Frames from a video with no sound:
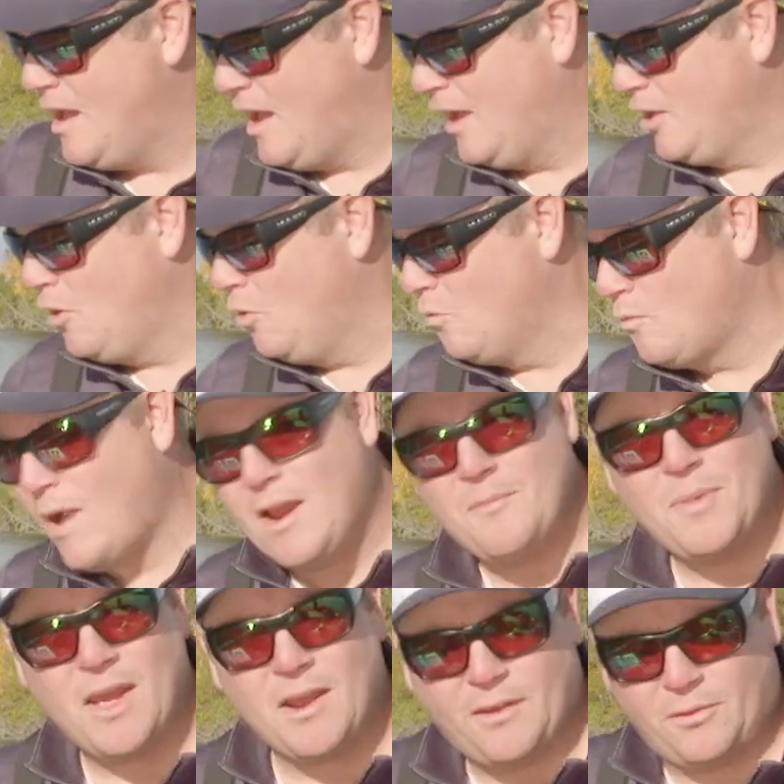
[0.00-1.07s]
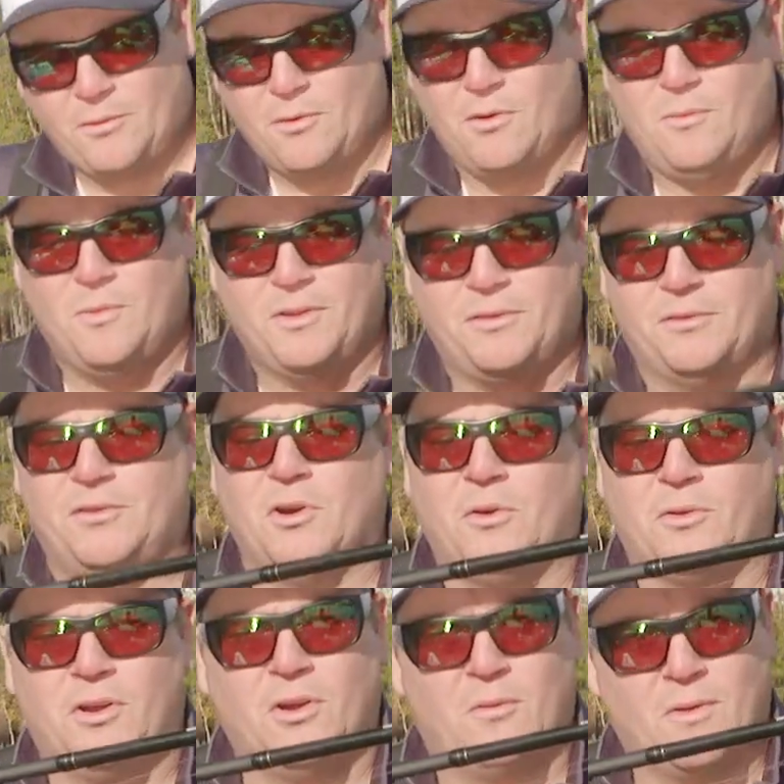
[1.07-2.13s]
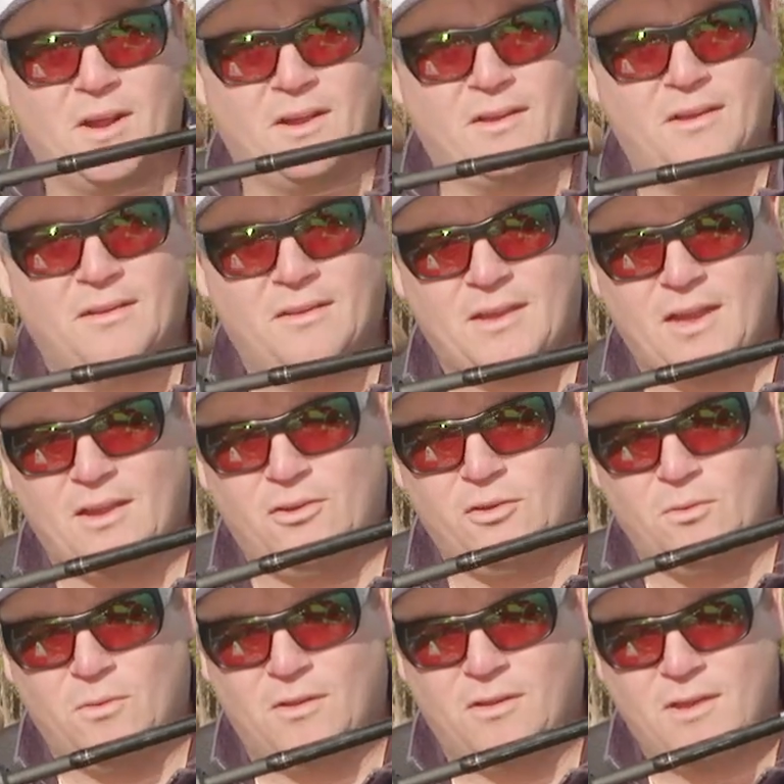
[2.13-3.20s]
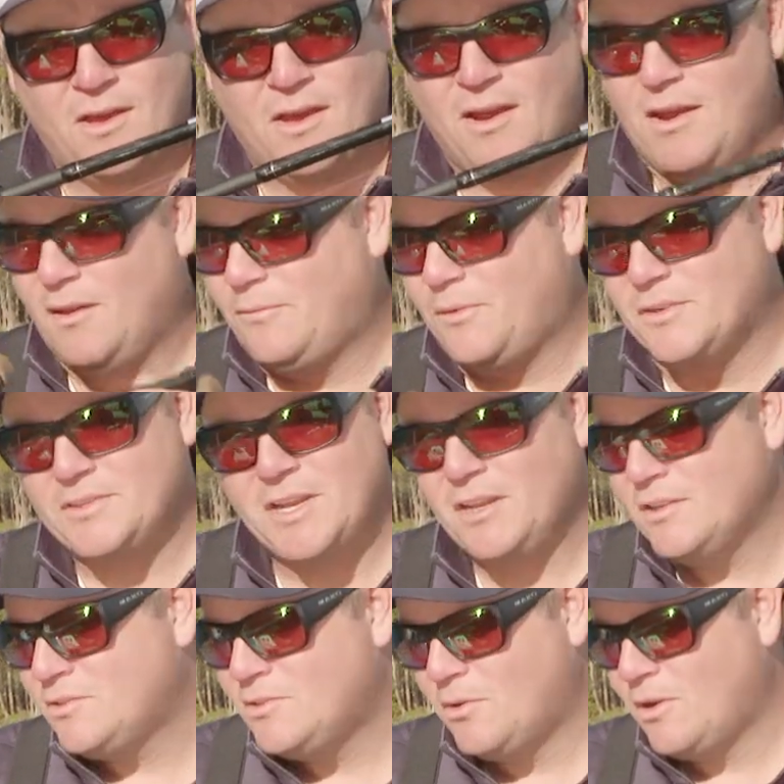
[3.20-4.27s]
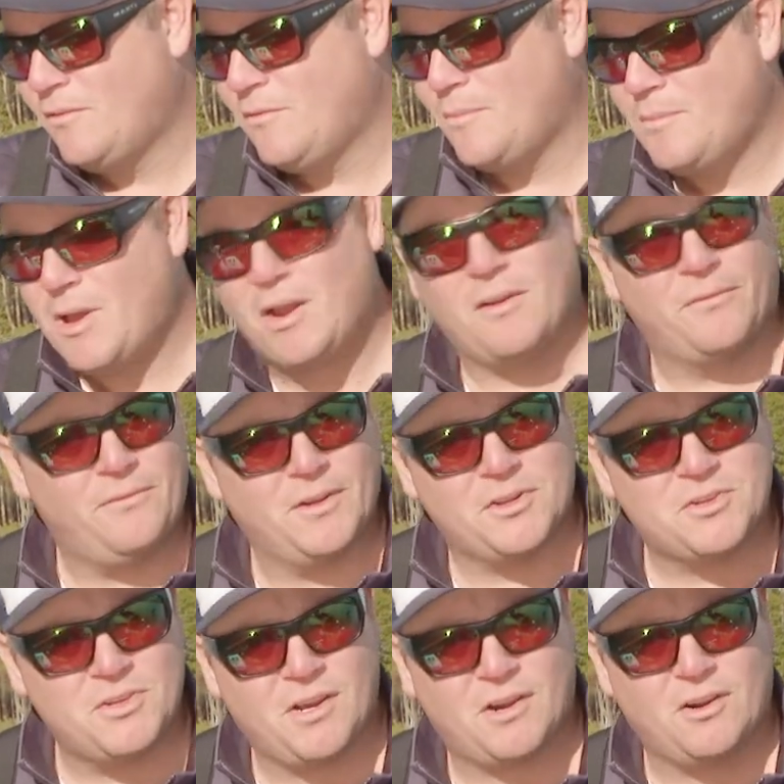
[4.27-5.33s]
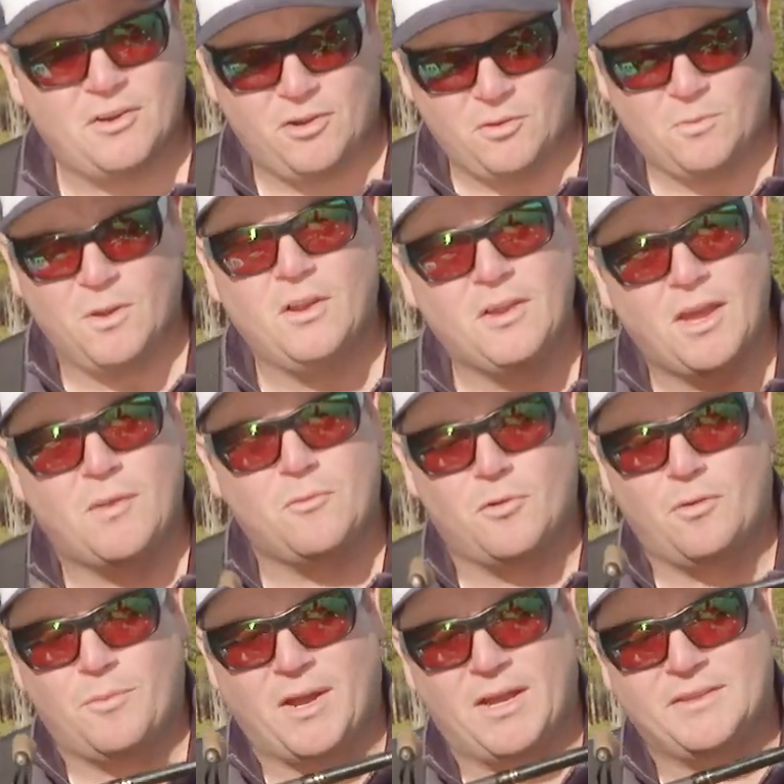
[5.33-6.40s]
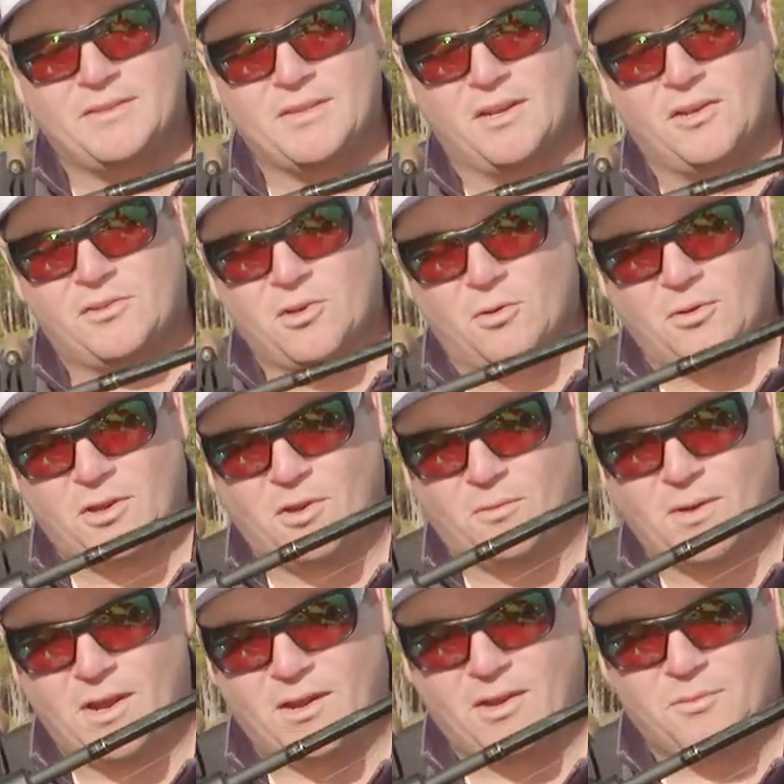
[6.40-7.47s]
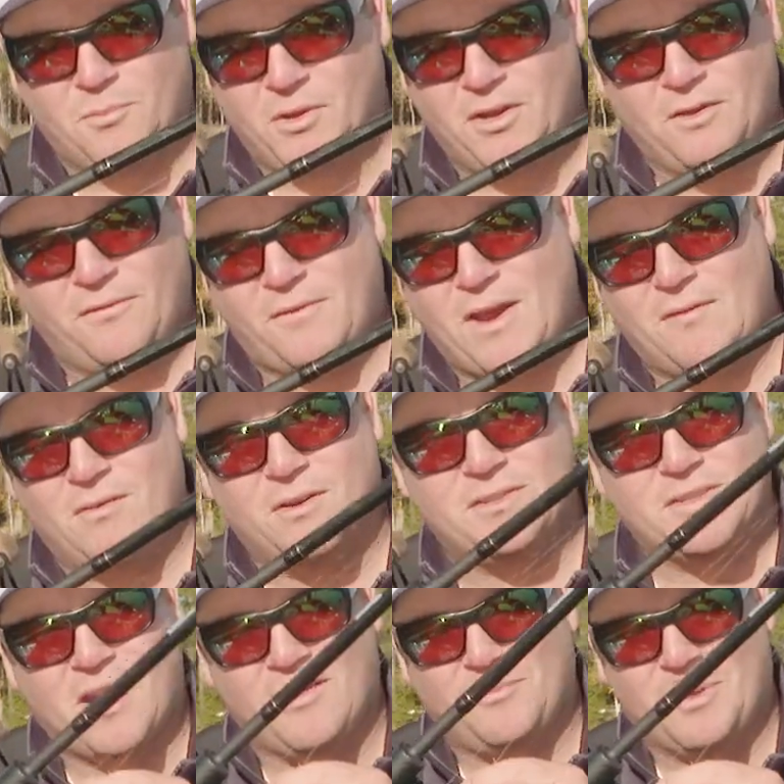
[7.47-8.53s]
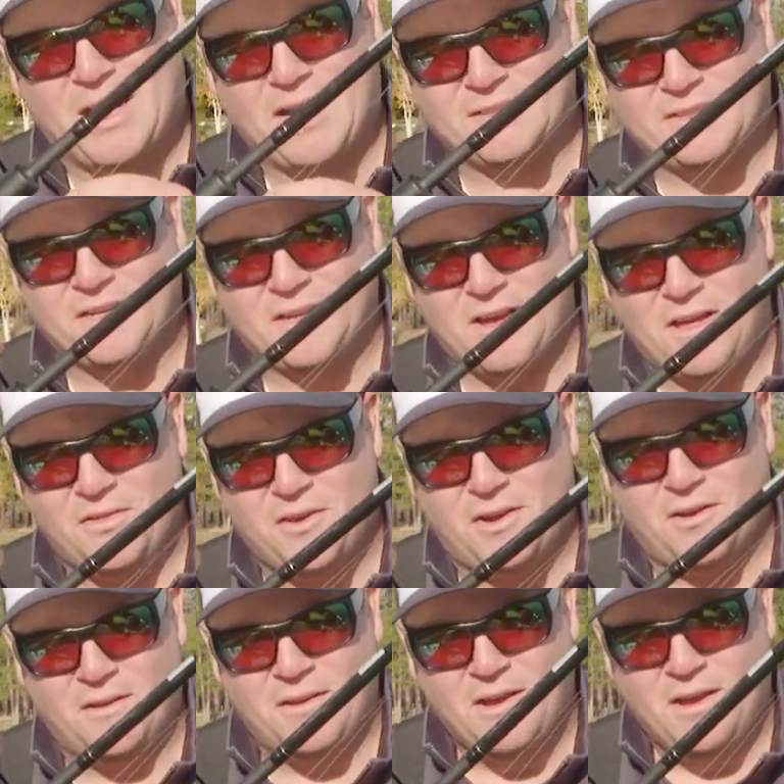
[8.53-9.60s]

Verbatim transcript: I go right back through them with the Tokyo rig. And you will, if there's any sort of amount of fish there, you will get more bites on a Tokyo rig. And put your favorite soft plastic on there.